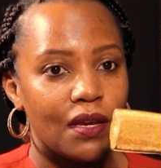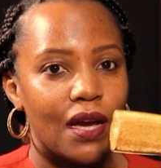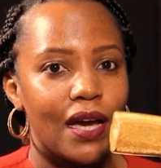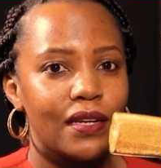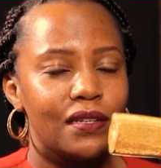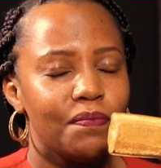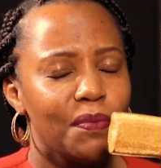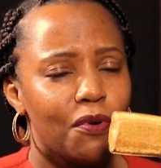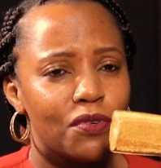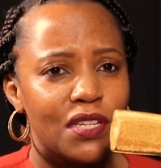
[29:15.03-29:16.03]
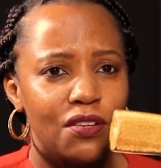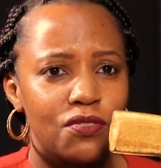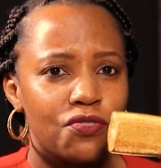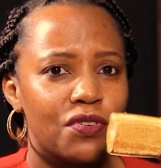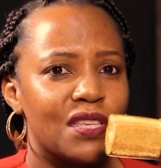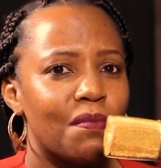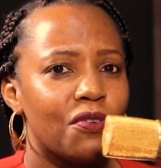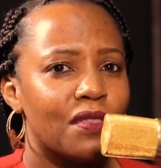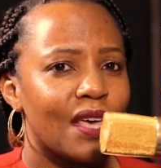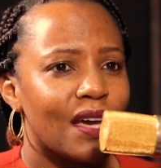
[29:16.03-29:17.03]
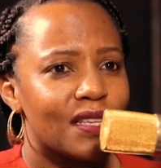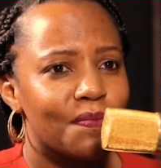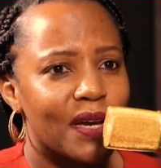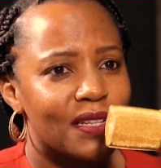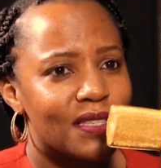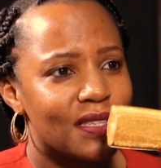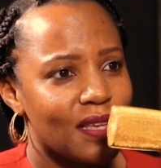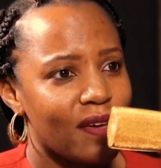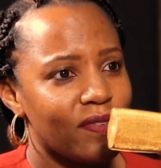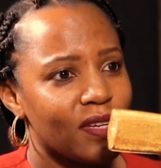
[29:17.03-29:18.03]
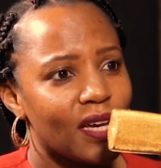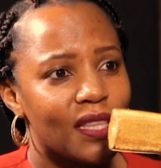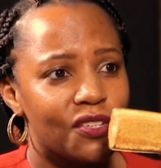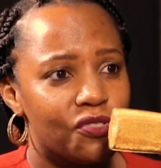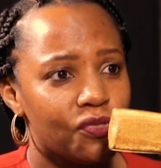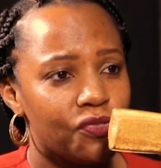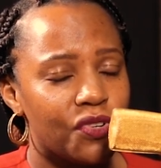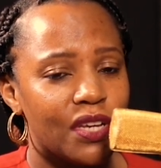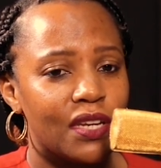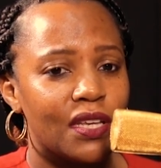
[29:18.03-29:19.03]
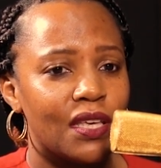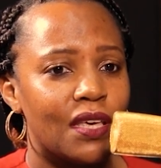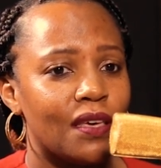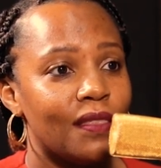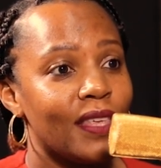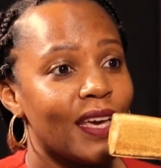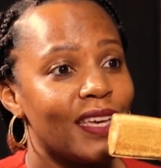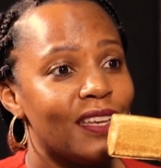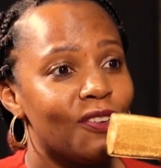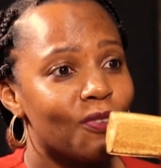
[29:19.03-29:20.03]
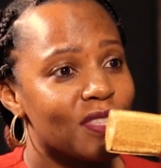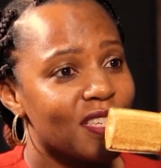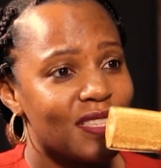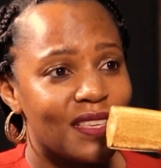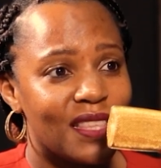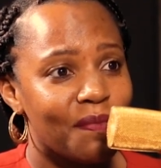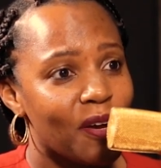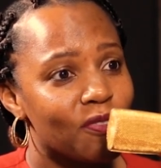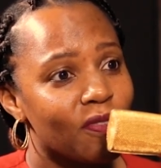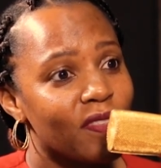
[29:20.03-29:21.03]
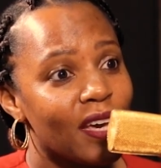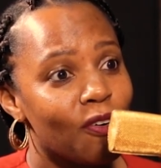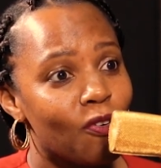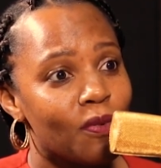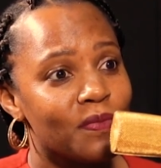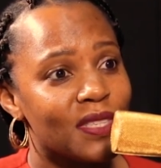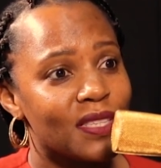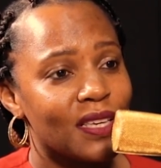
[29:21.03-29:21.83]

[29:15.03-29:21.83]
and people would tell you stories about their husbands having other children, their in-laws chasing them out of their homes.